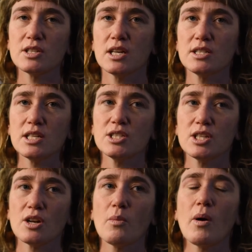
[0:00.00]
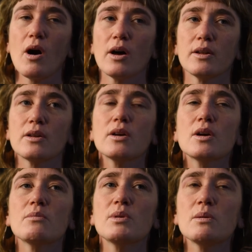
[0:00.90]
contingent upon
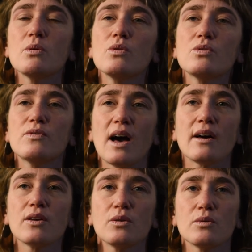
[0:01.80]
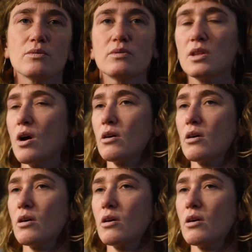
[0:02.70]
people who value the